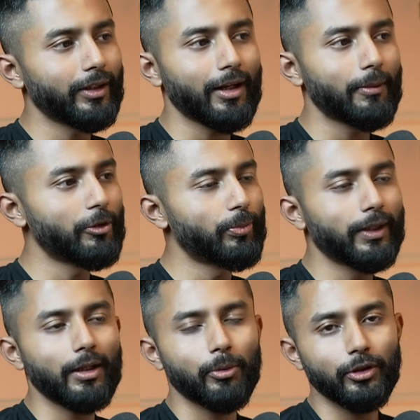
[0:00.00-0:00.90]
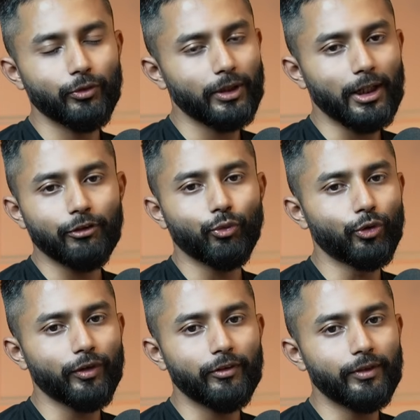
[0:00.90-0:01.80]
and I've been speaking about this for the last 4 or
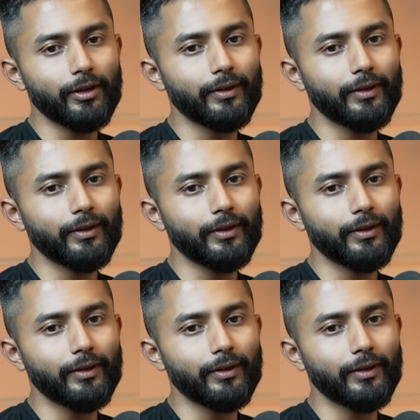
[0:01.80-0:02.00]
5 years,